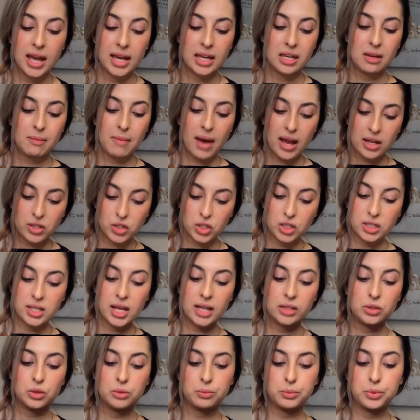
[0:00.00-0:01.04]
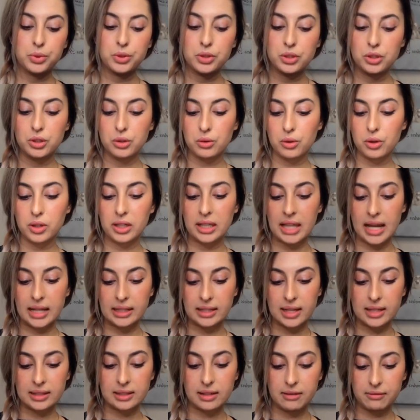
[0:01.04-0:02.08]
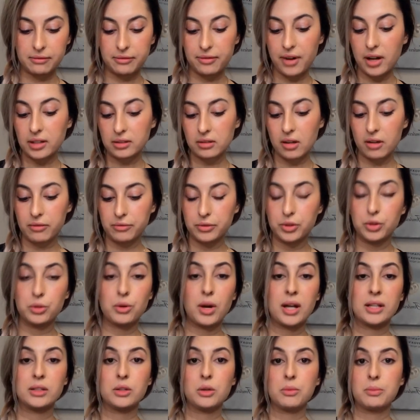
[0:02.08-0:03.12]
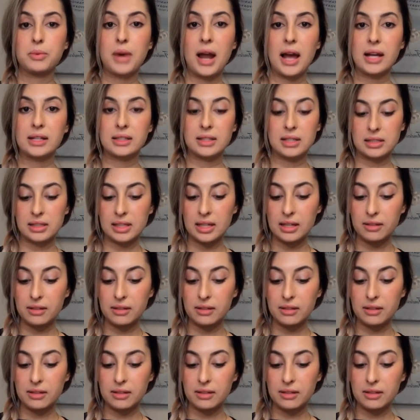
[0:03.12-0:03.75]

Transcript: Imagine that you put your latex in front of you and you practice.